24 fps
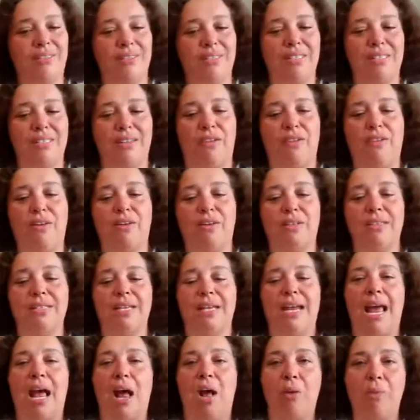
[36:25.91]
of good stuff here that's
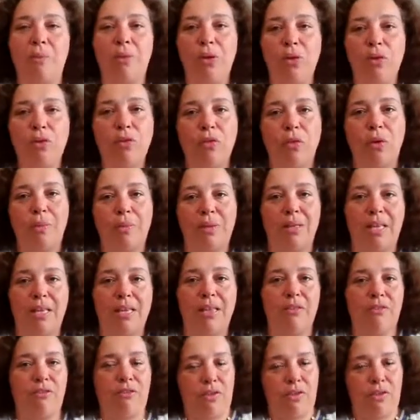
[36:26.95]
going to help you formulate the